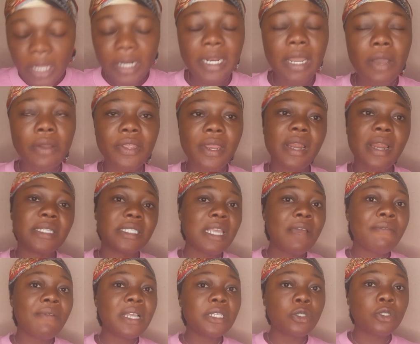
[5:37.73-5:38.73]
Now there are
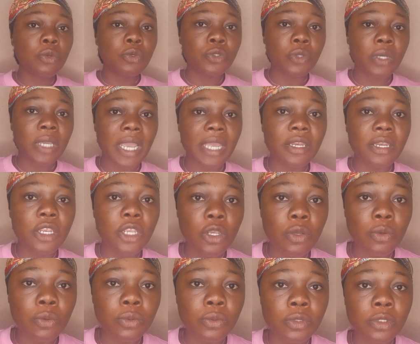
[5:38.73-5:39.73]
several tools you can
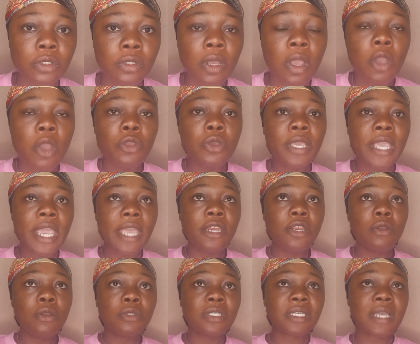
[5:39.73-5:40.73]
use. You
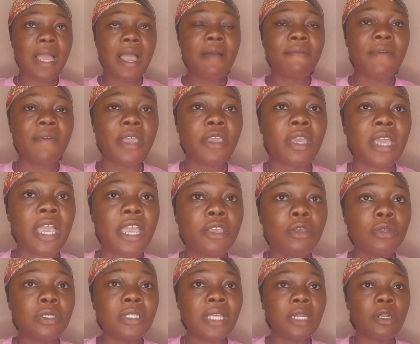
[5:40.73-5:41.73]
can use Canva, you
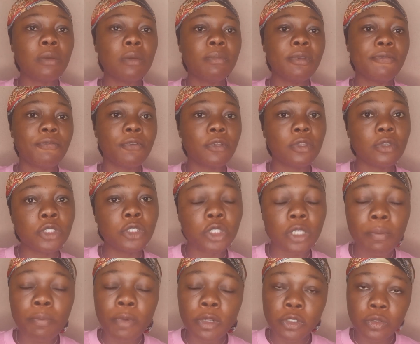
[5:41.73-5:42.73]
can use Adobe
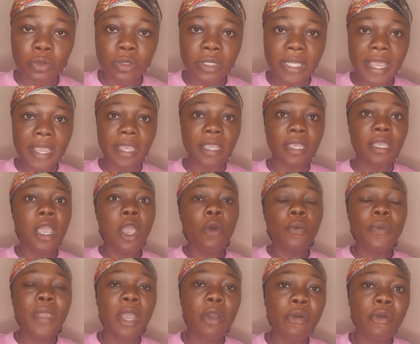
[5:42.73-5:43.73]
Photoshop, but today
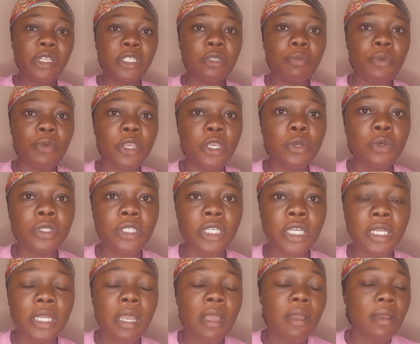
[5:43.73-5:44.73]
we are going to be
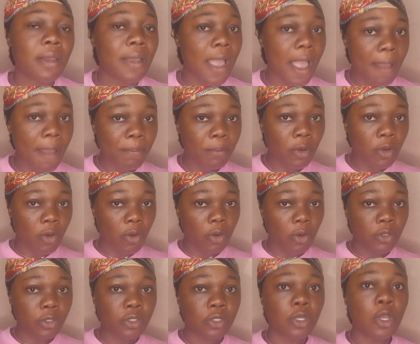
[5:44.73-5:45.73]
using
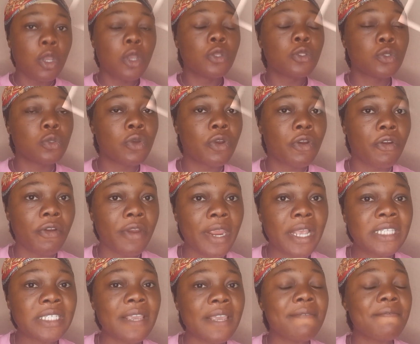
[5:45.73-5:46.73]
CapCut to
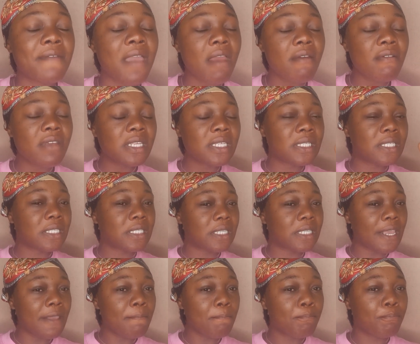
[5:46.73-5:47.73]
create a very
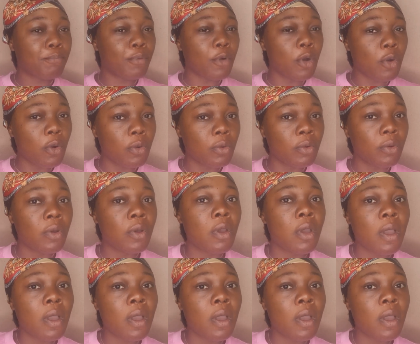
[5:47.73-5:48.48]
simple